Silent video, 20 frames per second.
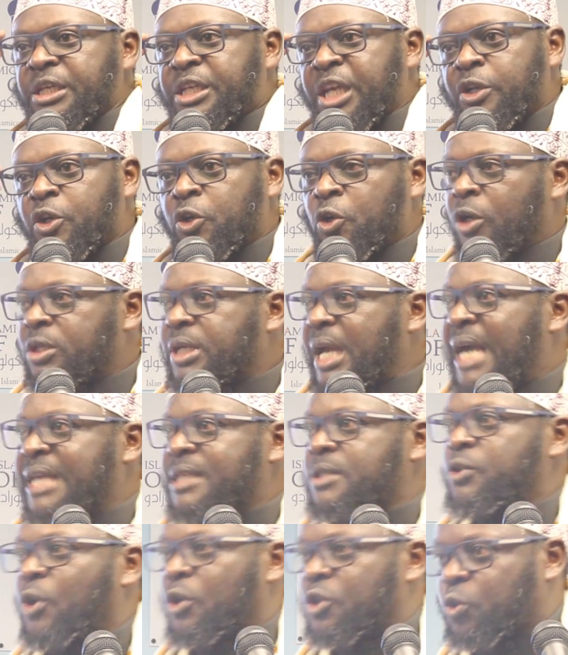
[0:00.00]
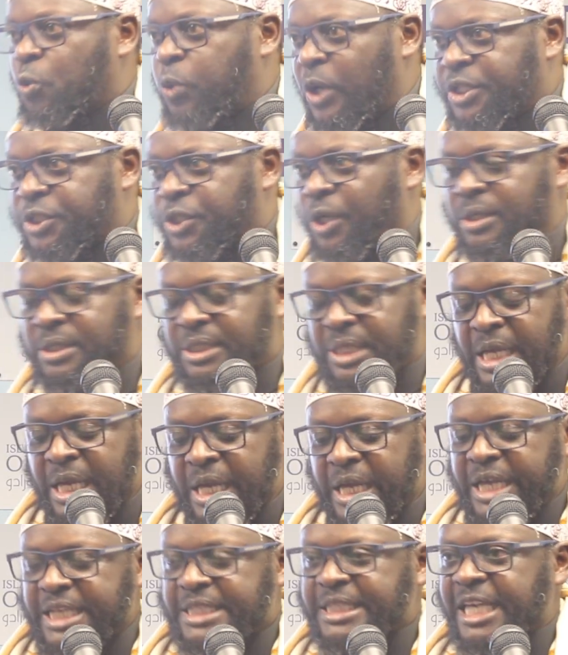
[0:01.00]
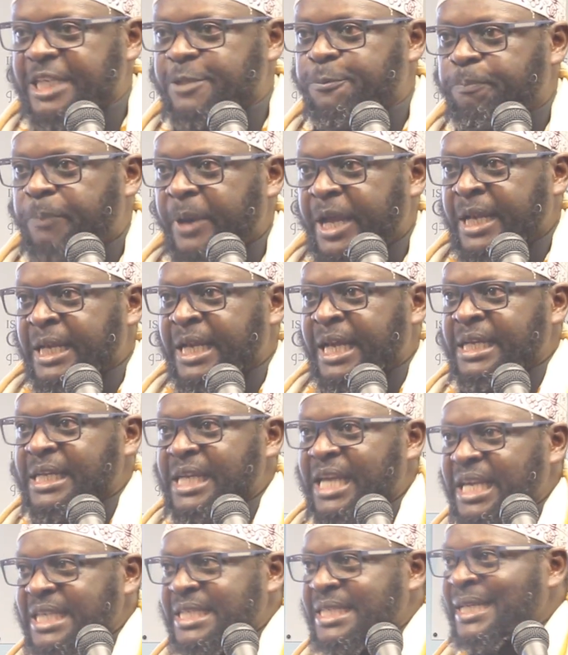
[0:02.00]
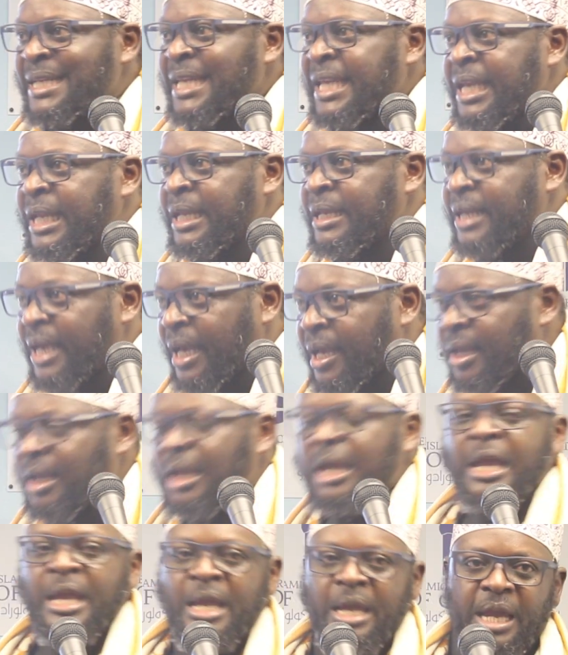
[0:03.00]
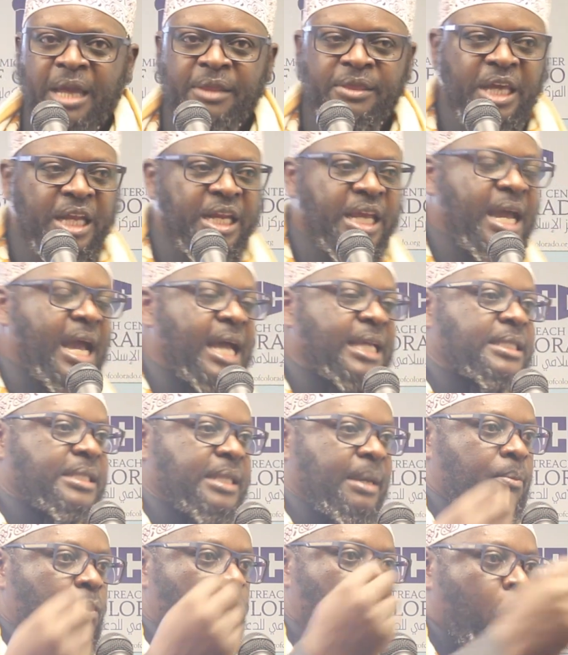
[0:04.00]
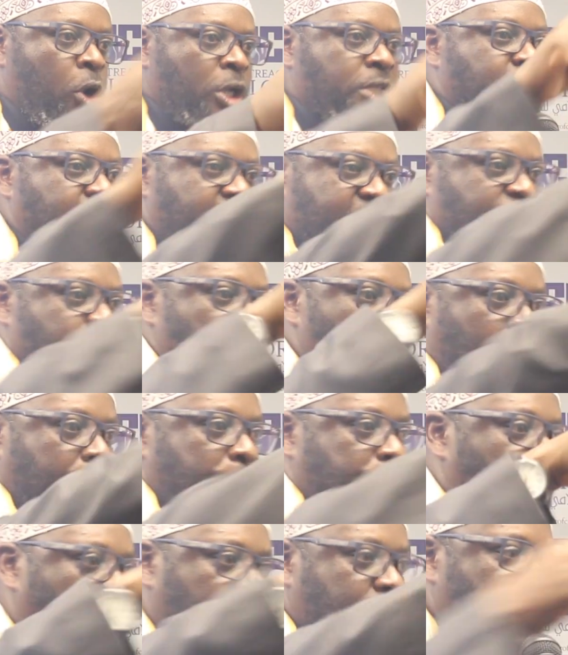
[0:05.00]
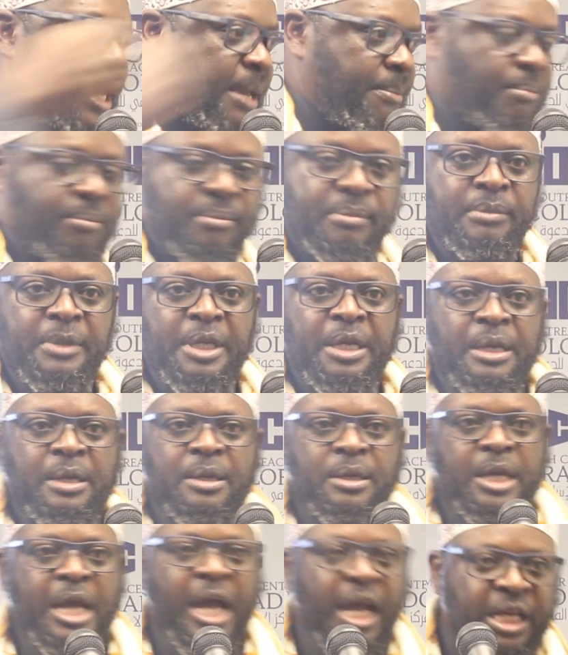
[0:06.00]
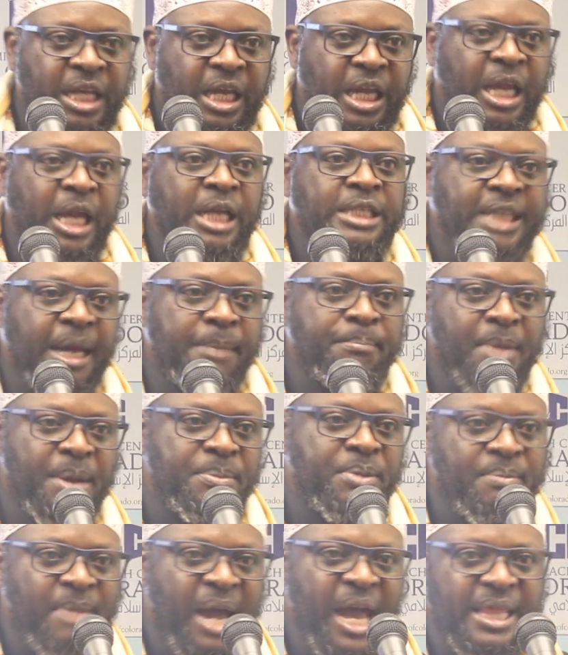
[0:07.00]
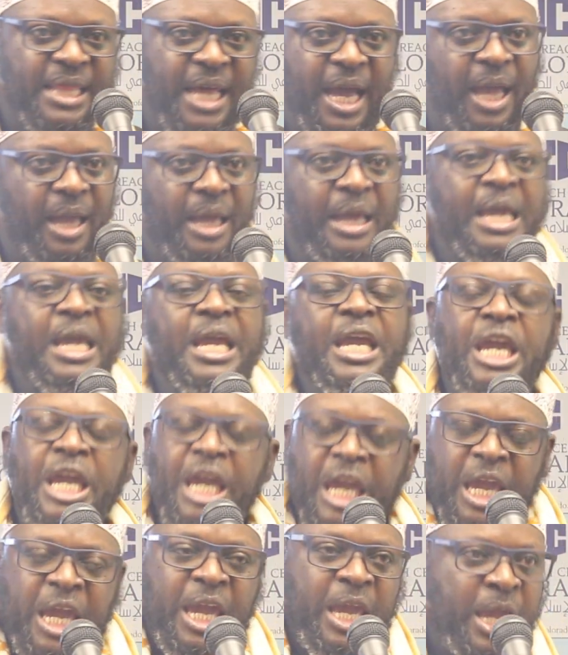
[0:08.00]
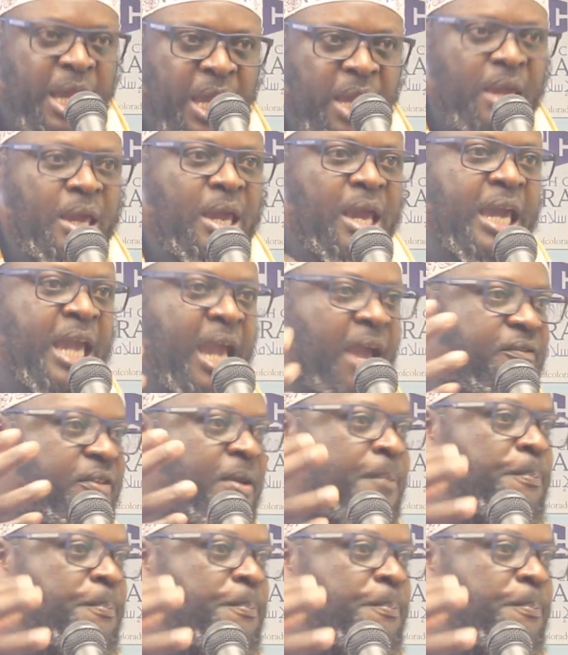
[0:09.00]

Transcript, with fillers: did not ask those questions. He suspended his need and then he asked them, what is your problem? yani ihtamma bimada he gave